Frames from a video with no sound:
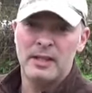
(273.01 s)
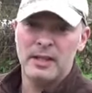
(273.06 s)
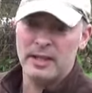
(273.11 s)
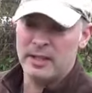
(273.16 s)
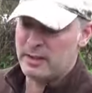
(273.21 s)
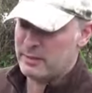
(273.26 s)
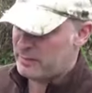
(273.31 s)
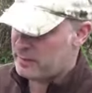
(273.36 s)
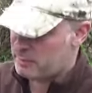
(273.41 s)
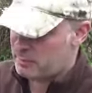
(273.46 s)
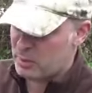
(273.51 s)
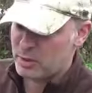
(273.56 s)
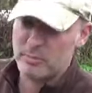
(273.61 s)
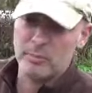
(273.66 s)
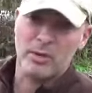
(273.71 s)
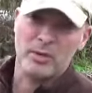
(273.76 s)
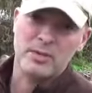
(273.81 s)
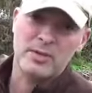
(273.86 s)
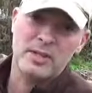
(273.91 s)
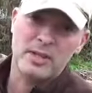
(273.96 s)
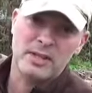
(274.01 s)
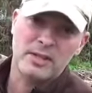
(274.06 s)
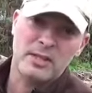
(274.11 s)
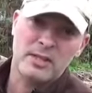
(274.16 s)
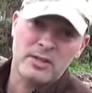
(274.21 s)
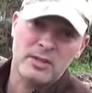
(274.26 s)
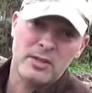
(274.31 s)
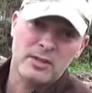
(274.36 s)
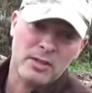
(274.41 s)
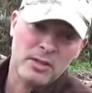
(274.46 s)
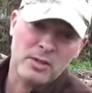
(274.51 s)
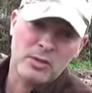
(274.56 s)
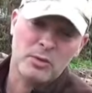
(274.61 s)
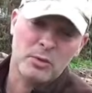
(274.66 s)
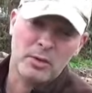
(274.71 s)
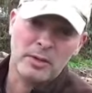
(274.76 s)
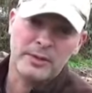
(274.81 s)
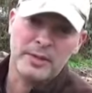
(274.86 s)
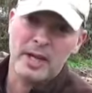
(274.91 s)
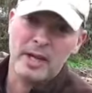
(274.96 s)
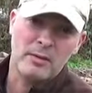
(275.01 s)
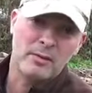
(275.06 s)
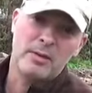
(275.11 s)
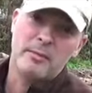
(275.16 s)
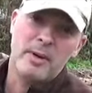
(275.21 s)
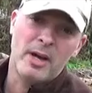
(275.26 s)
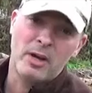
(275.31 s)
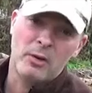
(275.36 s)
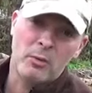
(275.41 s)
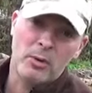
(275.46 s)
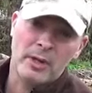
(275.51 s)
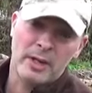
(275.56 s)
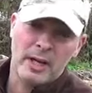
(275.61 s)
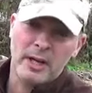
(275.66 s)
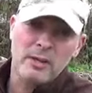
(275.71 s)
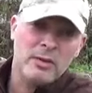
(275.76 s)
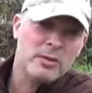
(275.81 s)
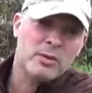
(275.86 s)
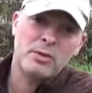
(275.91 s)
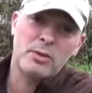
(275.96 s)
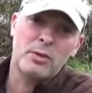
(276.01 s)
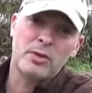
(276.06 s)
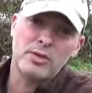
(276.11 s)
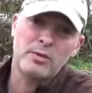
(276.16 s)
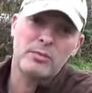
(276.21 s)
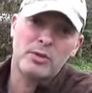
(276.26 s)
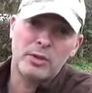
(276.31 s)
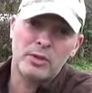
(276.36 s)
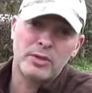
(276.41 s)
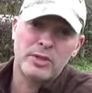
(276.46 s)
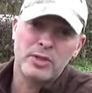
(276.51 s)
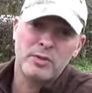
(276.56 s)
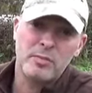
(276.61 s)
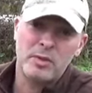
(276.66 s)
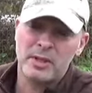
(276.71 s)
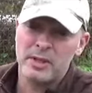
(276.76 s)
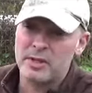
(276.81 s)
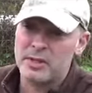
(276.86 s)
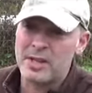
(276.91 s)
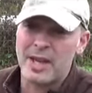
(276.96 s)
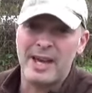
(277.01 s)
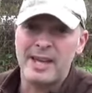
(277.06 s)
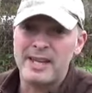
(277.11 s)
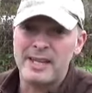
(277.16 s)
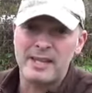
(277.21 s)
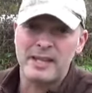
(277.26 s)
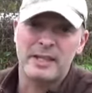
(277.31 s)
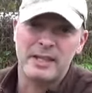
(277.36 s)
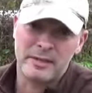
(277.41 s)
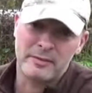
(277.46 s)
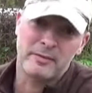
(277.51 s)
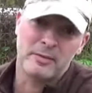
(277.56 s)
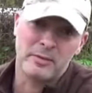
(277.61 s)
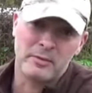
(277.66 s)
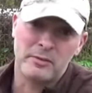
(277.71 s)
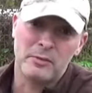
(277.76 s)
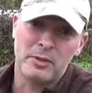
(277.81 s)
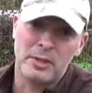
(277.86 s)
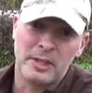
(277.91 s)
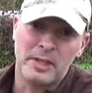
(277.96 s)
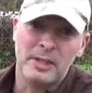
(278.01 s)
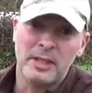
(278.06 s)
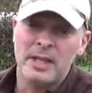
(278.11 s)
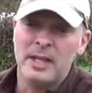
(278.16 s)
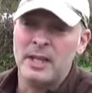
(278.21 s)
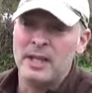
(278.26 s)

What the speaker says: and if you put about 6 inches of soil down, no matter what, I used horse manure just because I can get it for free.